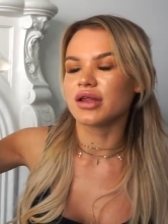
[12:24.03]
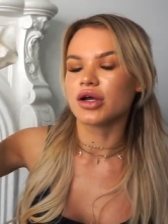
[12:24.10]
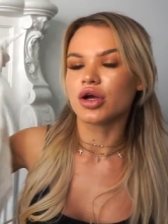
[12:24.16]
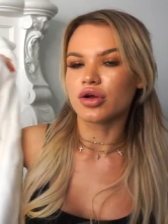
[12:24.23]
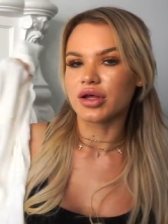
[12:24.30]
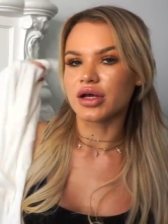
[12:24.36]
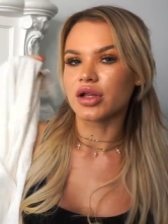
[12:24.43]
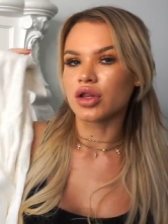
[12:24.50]
like
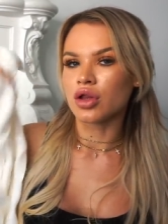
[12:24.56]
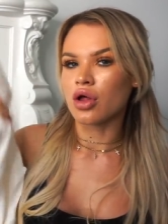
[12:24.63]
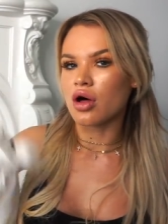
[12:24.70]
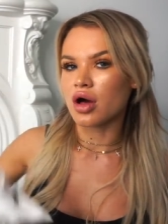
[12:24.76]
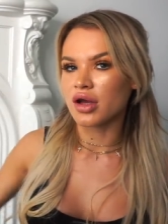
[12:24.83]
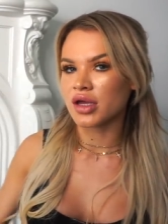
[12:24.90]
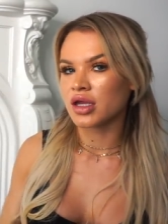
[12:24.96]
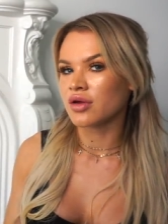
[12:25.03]
or like a
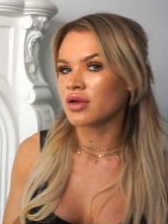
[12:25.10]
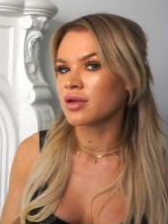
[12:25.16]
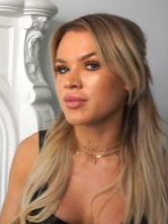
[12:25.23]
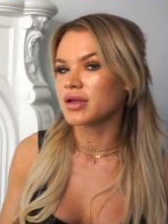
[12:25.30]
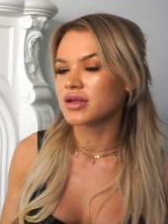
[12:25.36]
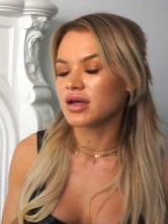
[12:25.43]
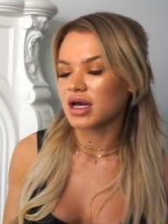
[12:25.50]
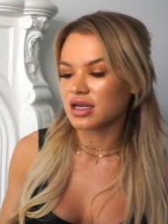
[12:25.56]
long, you know what I
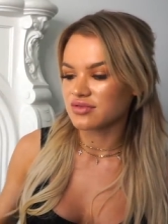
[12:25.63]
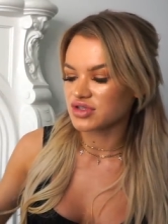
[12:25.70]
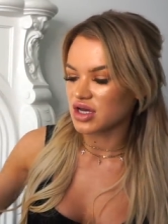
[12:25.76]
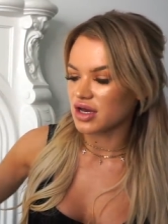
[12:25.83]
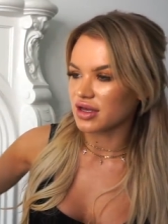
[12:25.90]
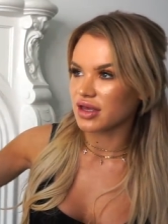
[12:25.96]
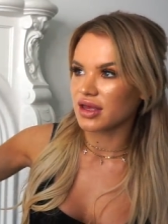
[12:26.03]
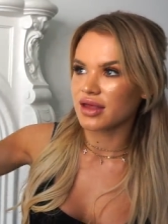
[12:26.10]
mean, kind of
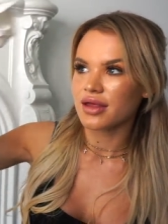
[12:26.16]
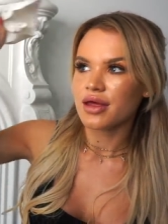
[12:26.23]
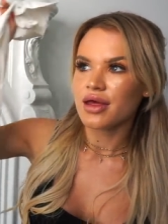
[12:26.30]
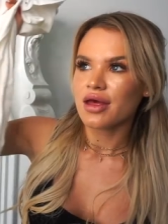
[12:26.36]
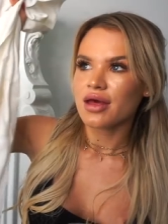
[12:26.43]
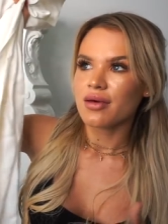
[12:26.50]
jacket.